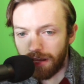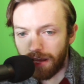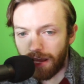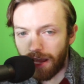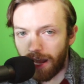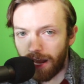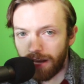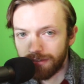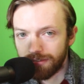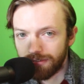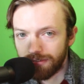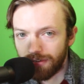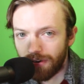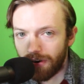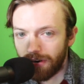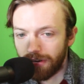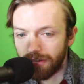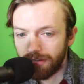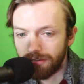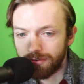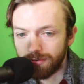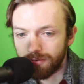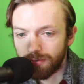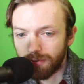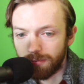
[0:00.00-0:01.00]
As an
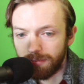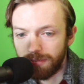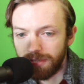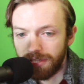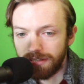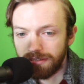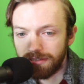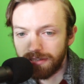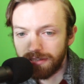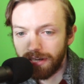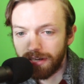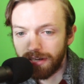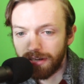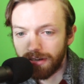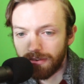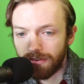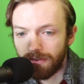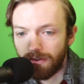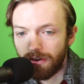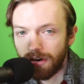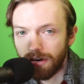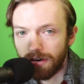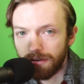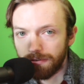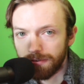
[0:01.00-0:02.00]
audience, we're being taken
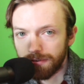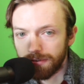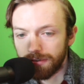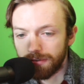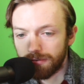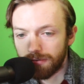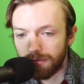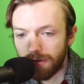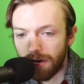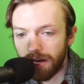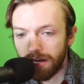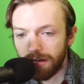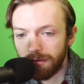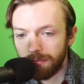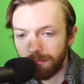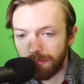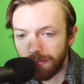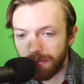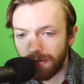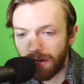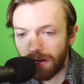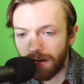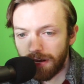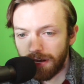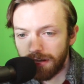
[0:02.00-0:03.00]
along for the ride
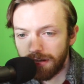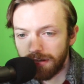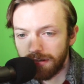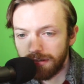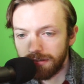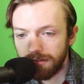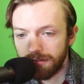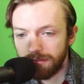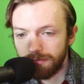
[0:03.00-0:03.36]
blind.